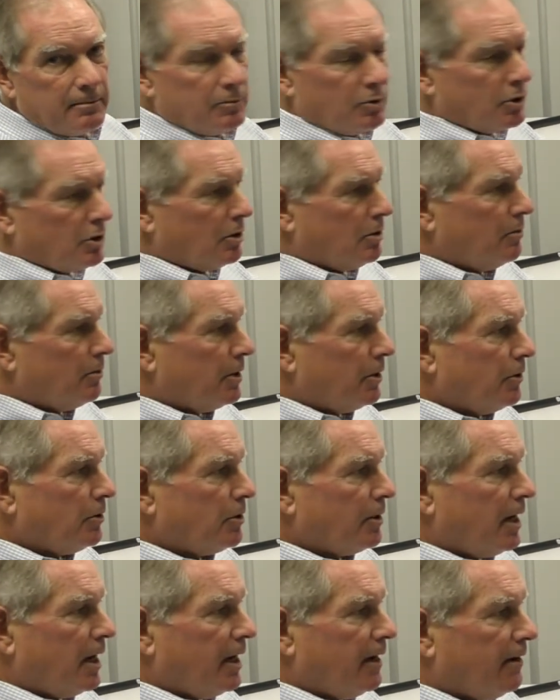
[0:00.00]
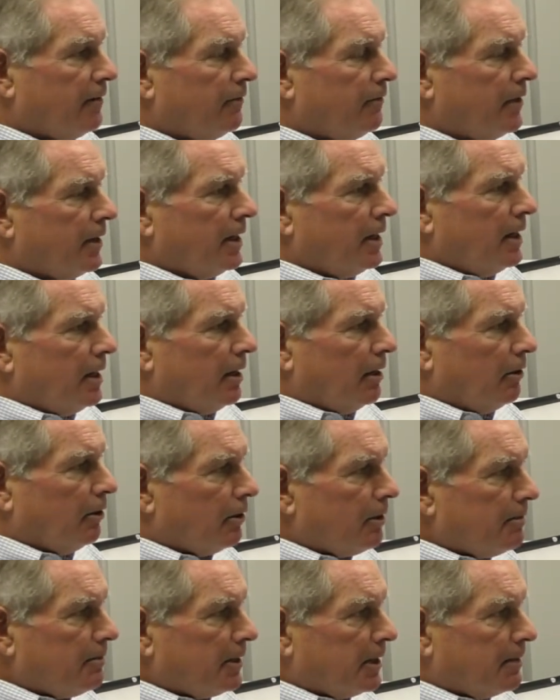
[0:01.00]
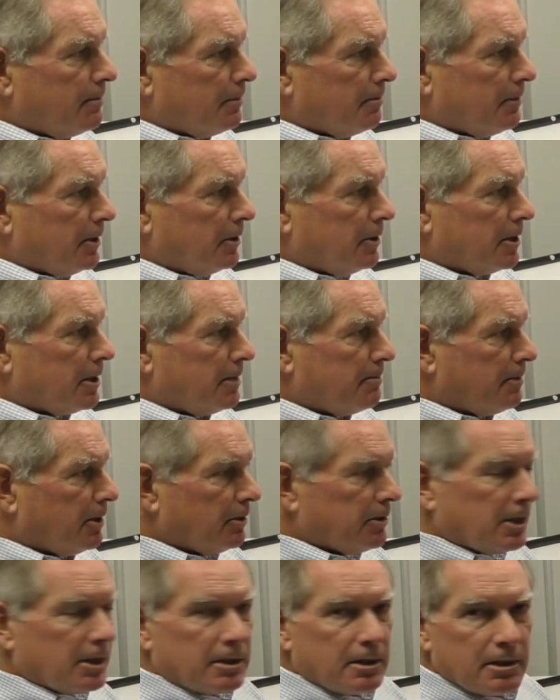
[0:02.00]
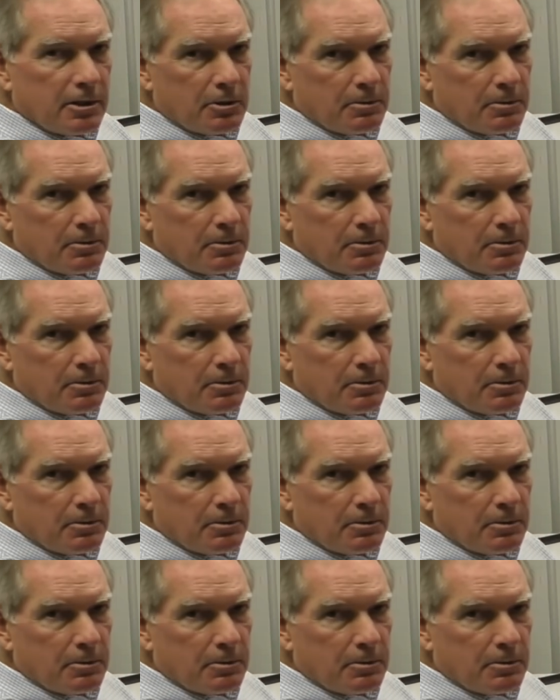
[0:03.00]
So we also have alarm capability built into this